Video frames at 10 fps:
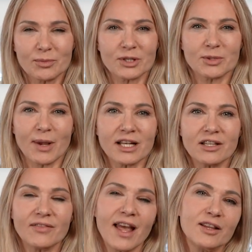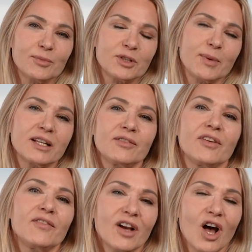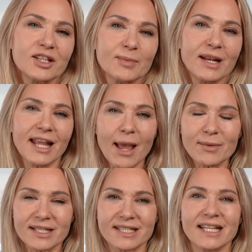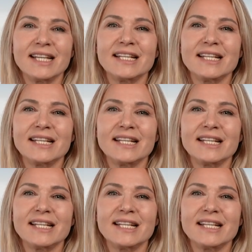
perspective and the perspective of a cosmetic chemist,